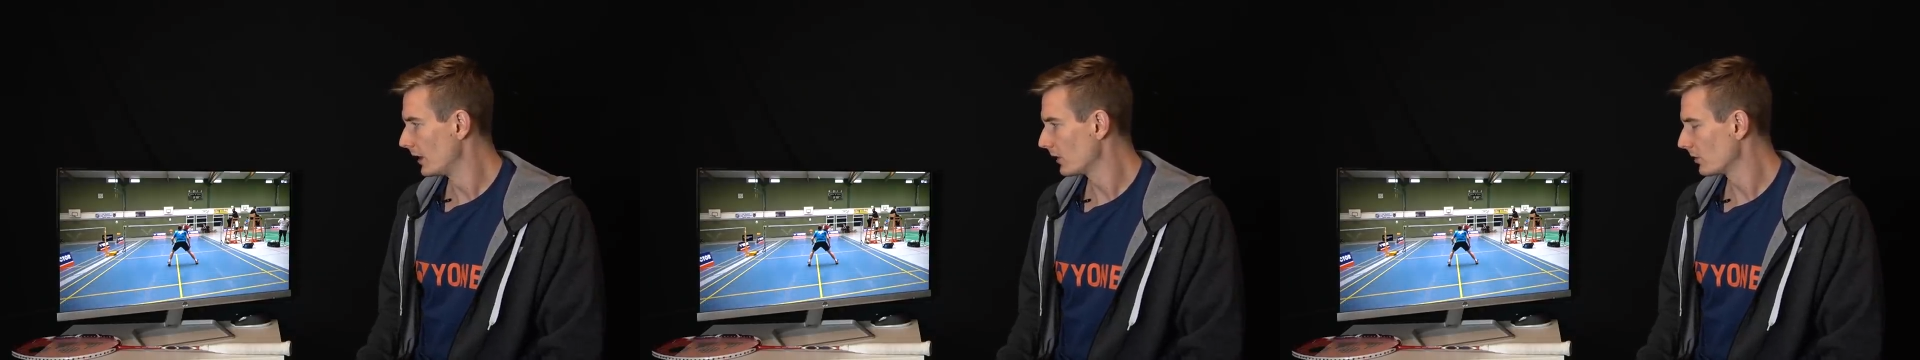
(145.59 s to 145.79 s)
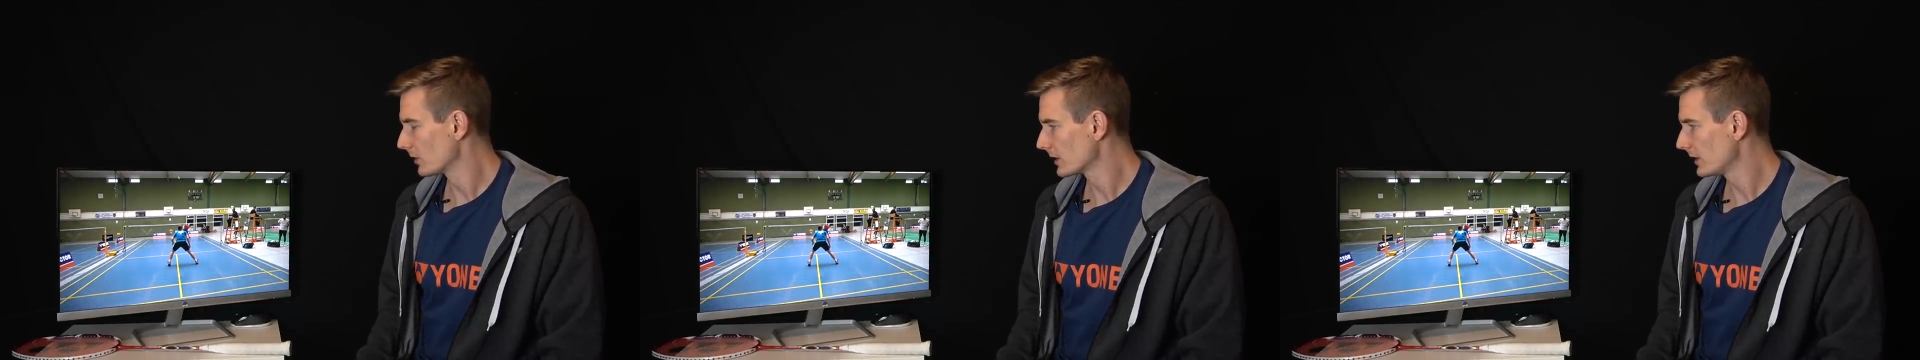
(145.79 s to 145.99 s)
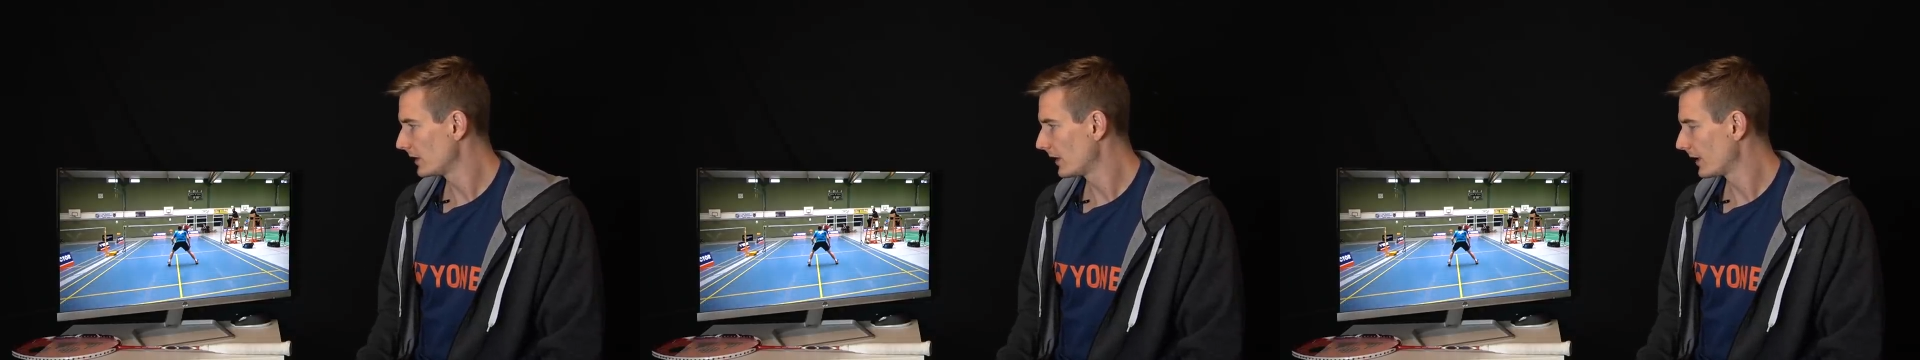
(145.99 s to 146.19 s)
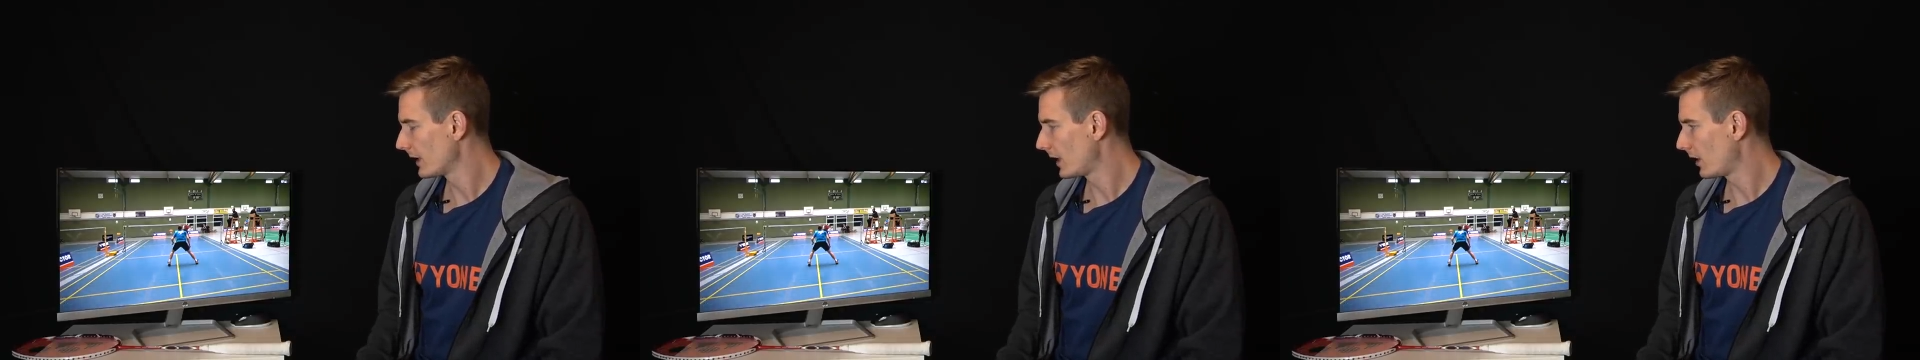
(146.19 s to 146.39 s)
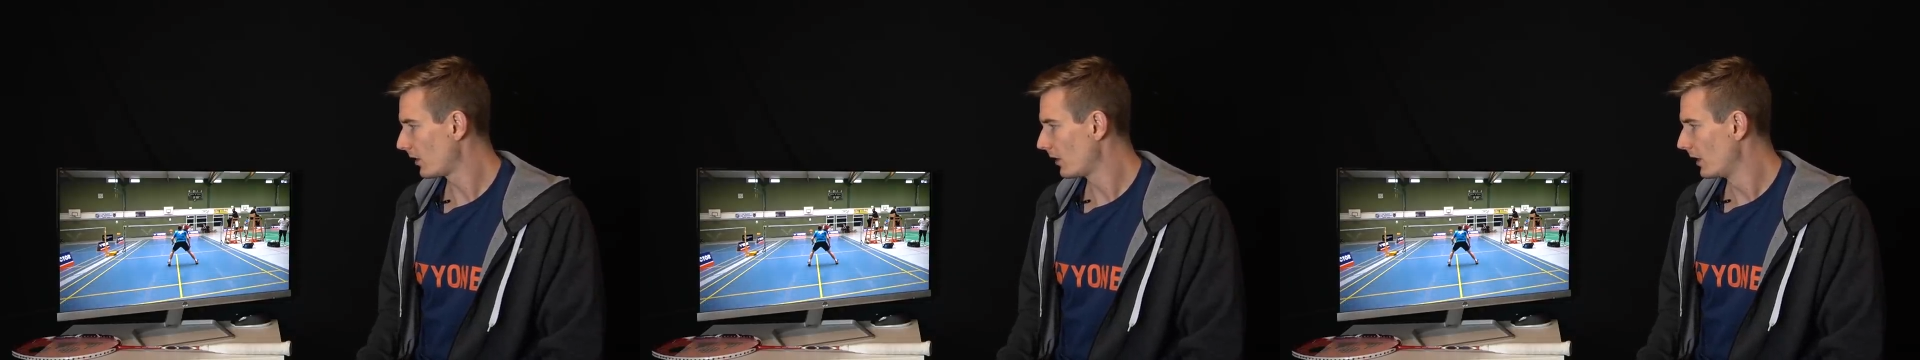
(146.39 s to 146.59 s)
You will see that
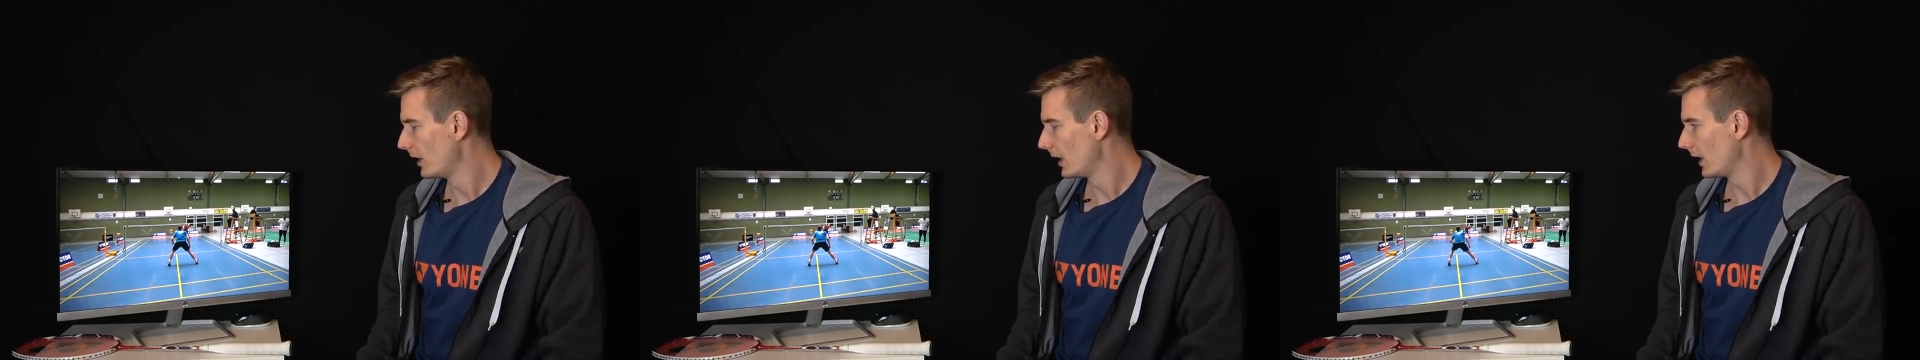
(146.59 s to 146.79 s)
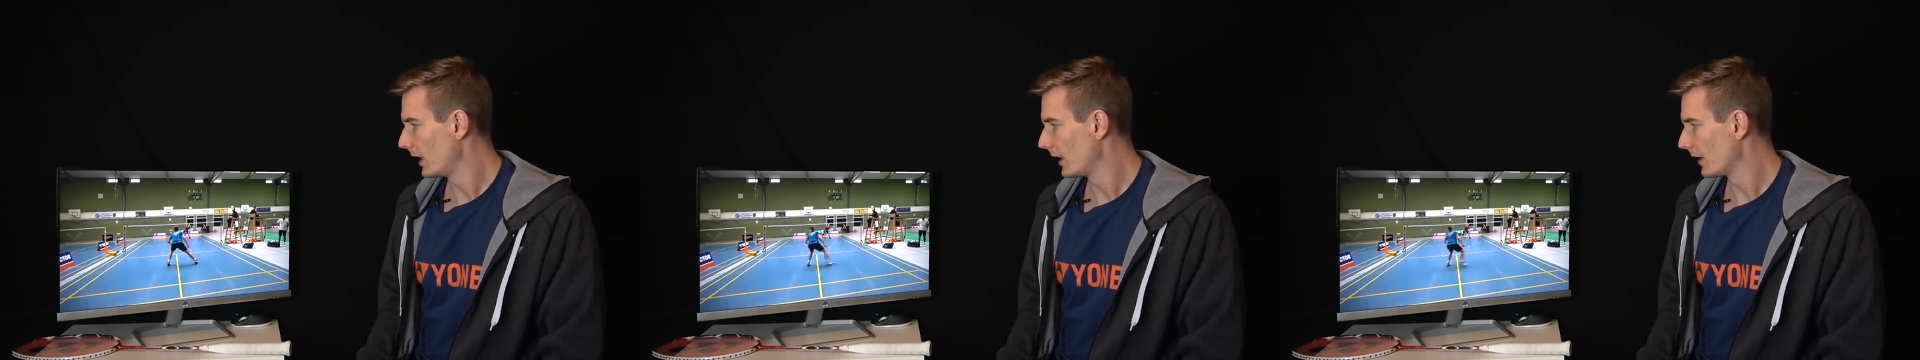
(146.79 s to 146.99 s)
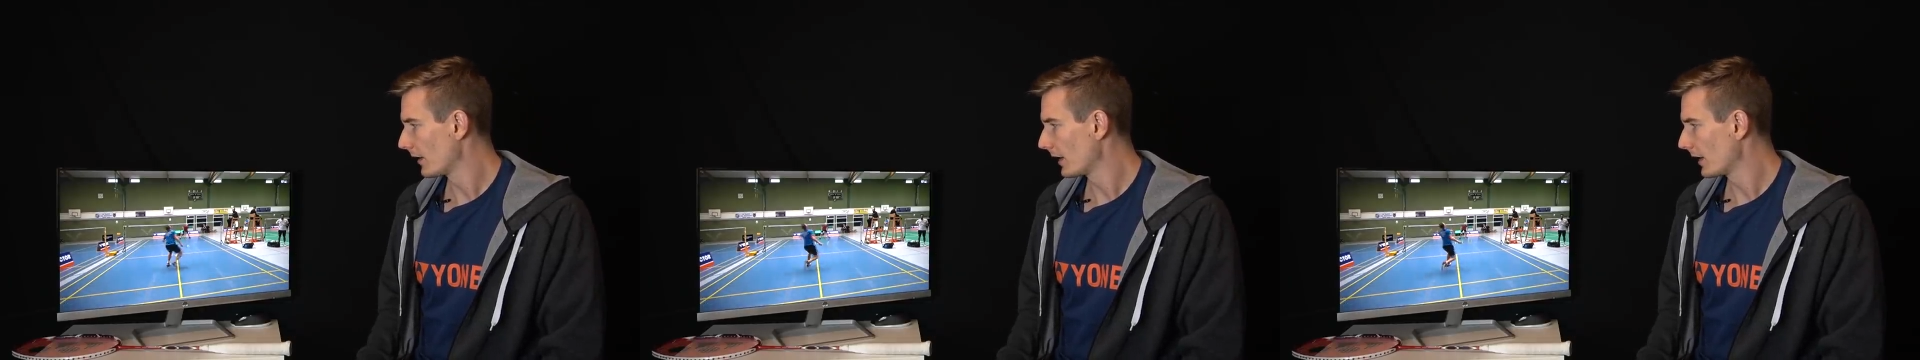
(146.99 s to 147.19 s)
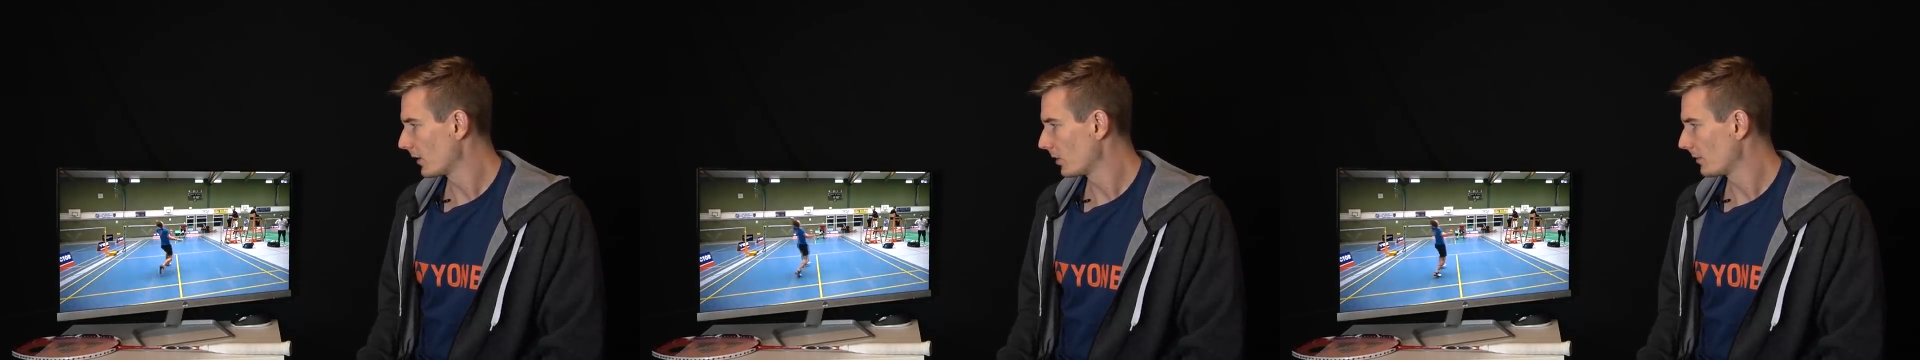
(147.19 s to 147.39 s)
now, and then I